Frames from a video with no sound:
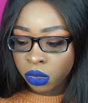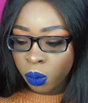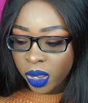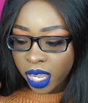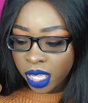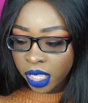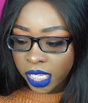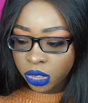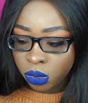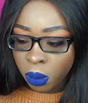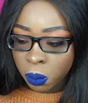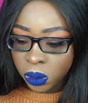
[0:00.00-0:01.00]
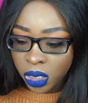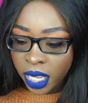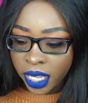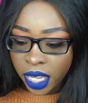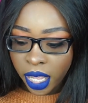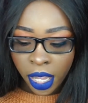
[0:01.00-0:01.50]
The way I like to
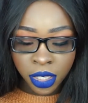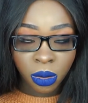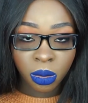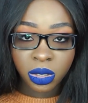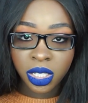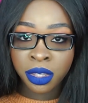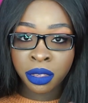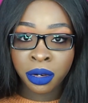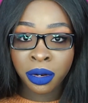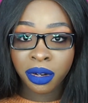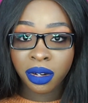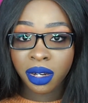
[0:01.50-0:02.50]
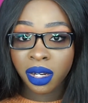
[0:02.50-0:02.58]
apply it, I use either